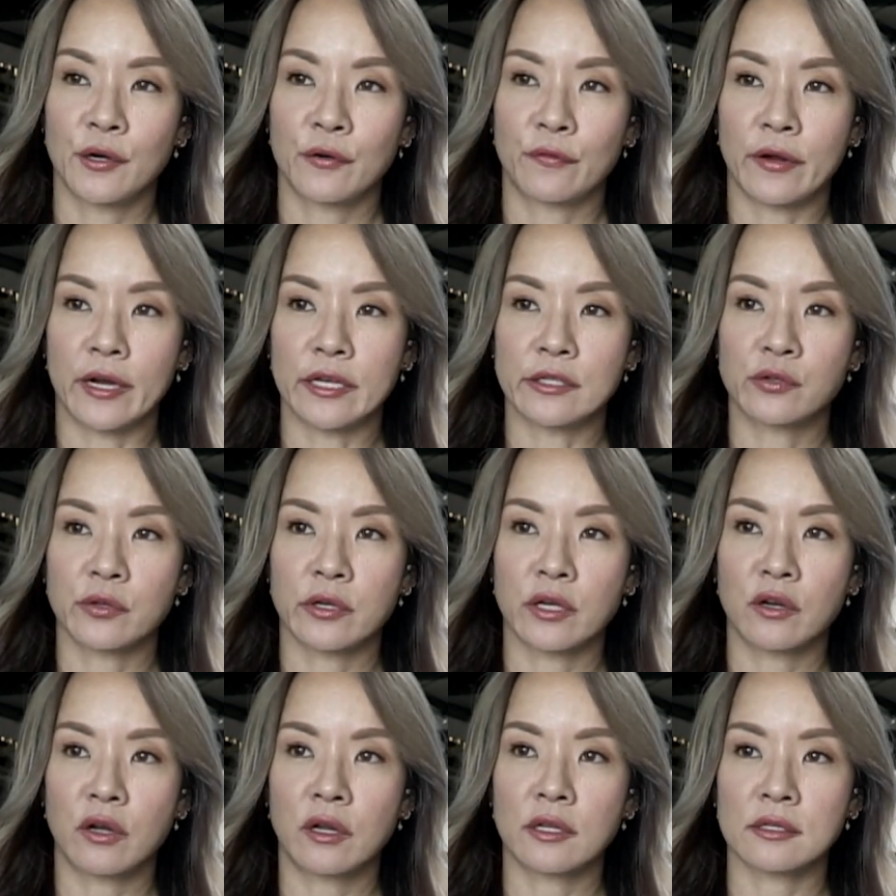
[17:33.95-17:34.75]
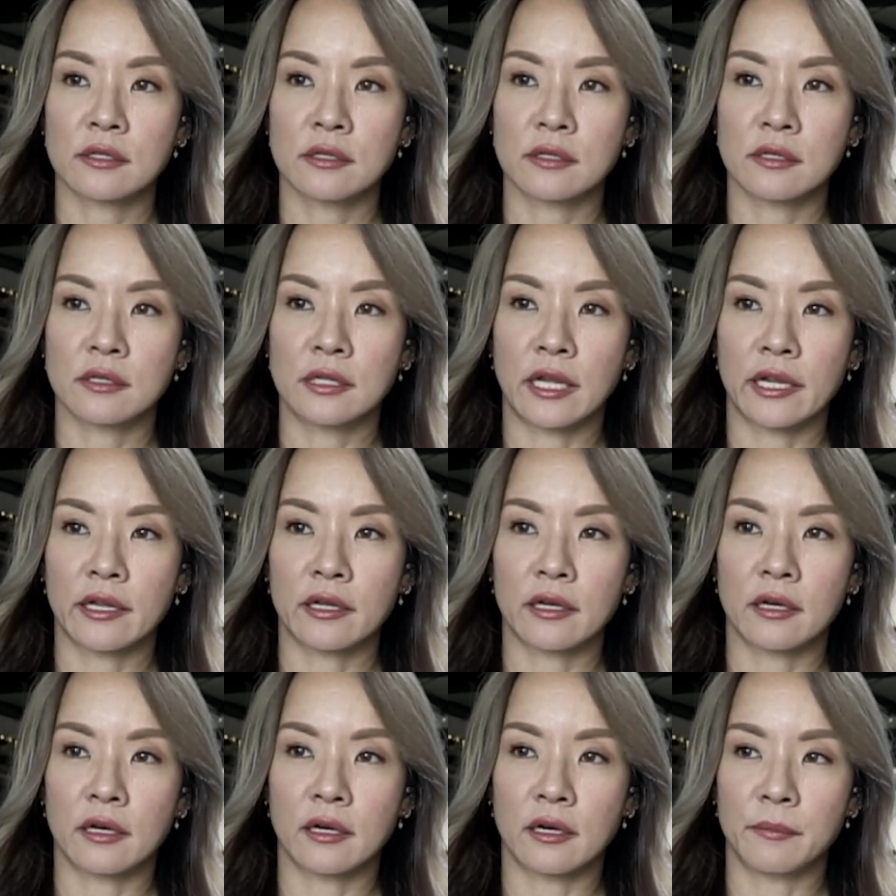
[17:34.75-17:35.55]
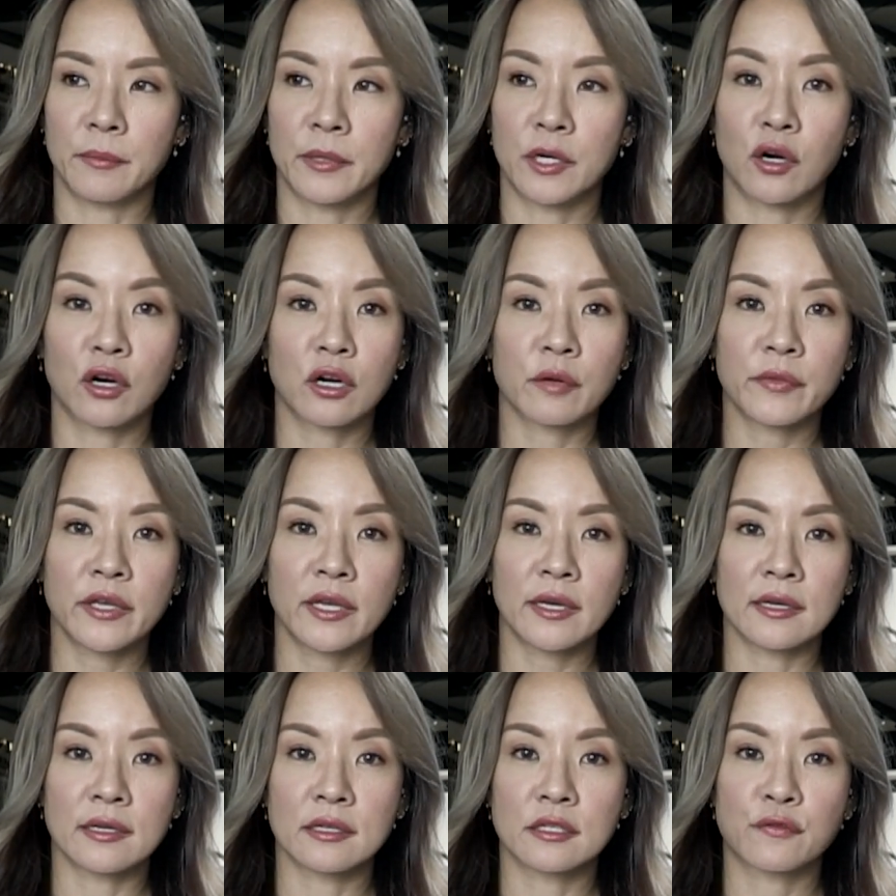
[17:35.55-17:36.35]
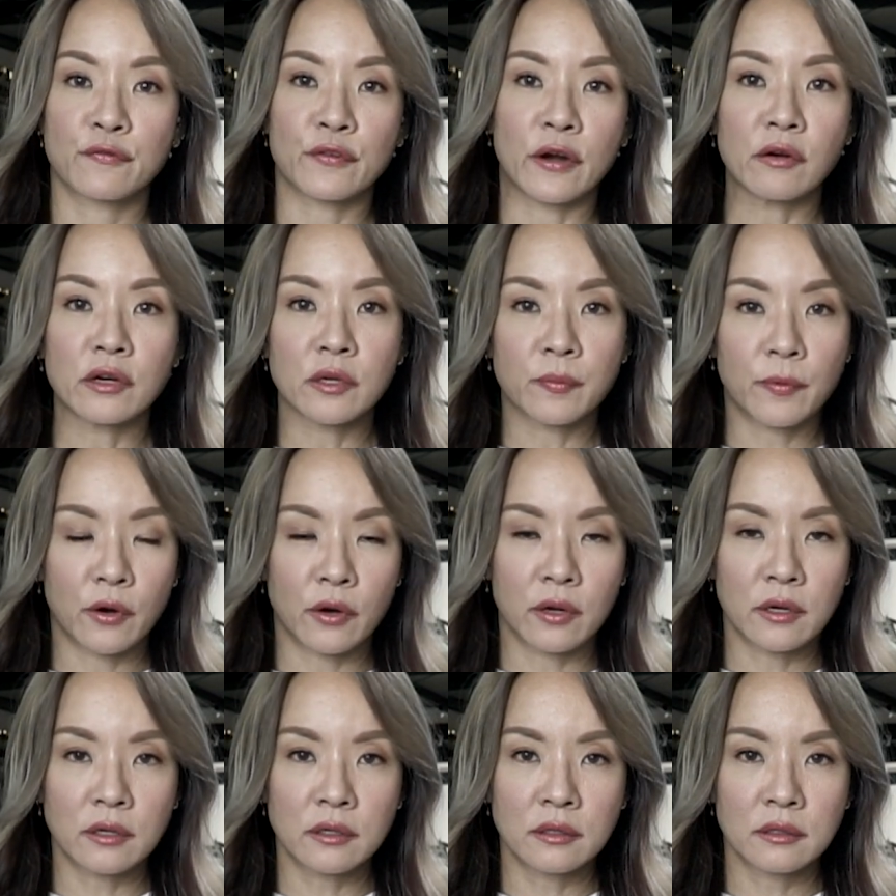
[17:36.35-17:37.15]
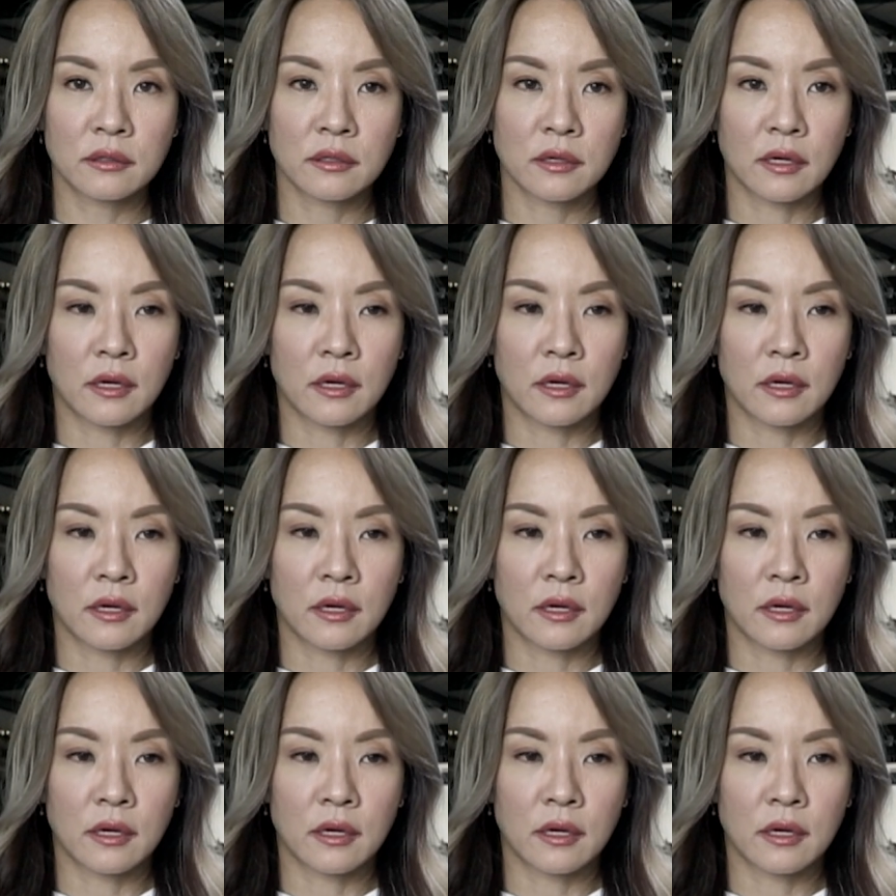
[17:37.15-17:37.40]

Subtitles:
Right, so you're not like monogamy is frowned upon.